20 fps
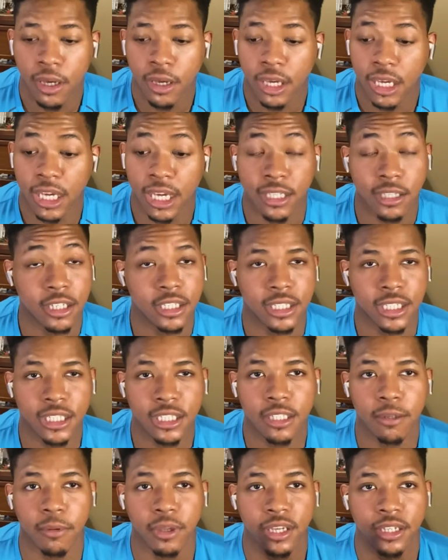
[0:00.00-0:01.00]
Because he
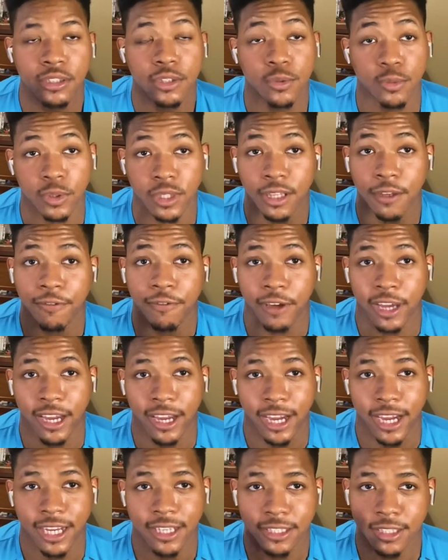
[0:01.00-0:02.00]
has a really fat
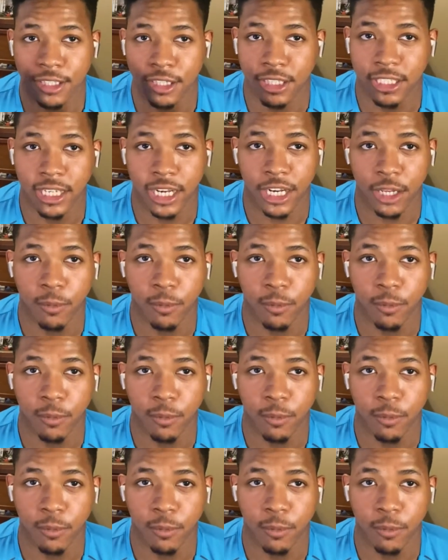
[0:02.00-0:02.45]
ass and a tiny